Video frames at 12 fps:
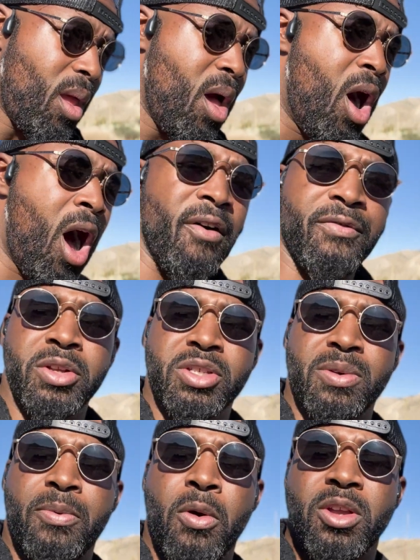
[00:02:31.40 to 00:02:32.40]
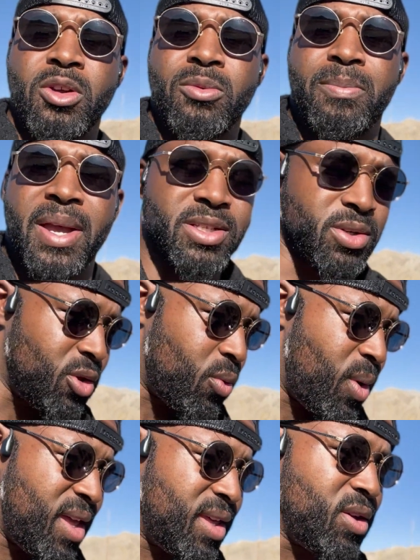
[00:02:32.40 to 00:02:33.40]
offer to support you based on the
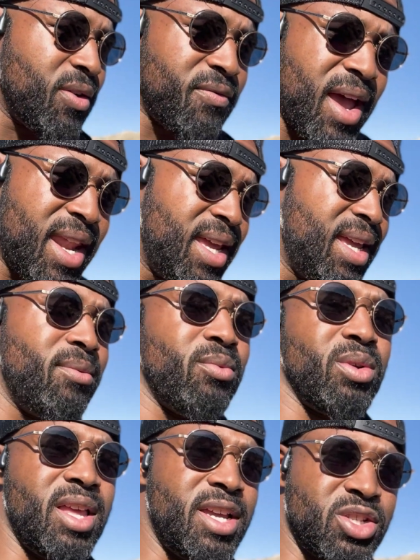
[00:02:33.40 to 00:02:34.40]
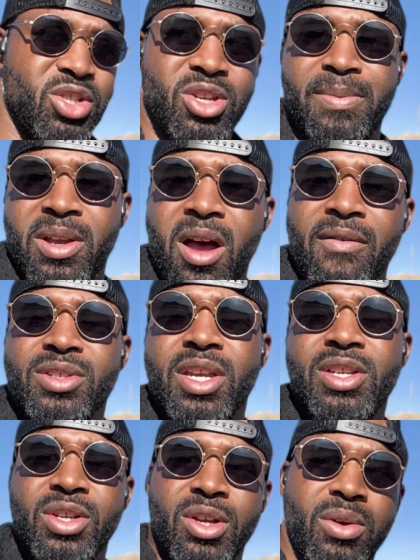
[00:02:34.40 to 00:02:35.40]
way that your vetting and relationship and
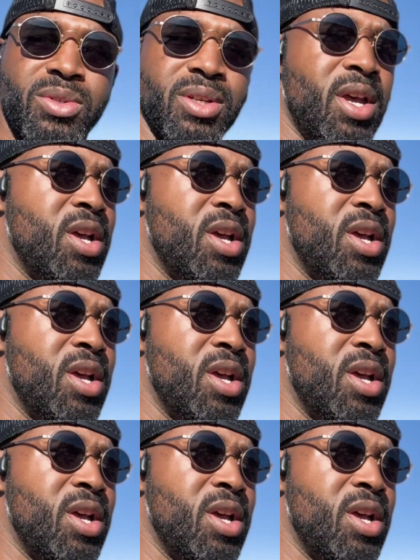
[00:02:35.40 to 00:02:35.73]
conversation goes.